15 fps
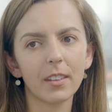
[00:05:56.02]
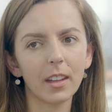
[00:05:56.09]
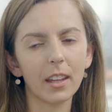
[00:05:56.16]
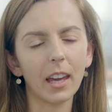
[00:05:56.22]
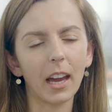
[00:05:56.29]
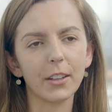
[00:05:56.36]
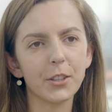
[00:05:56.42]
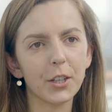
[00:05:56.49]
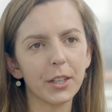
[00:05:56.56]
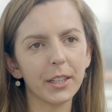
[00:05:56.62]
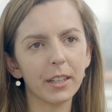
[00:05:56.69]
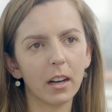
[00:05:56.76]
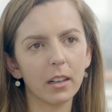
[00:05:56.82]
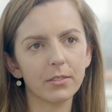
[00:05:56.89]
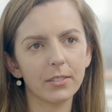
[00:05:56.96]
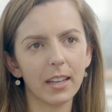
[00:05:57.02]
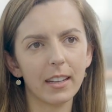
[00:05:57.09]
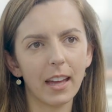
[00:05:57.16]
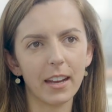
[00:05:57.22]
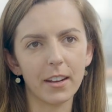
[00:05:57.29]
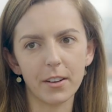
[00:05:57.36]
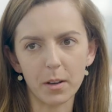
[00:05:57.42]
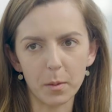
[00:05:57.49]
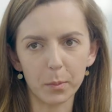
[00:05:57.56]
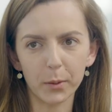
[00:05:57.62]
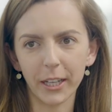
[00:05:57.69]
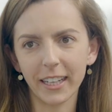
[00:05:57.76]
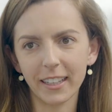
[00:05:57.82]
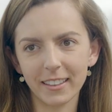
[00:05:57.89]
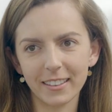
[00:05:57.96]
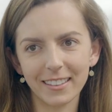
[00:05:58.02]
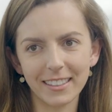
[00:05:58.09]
Yeah, turning off that editor brain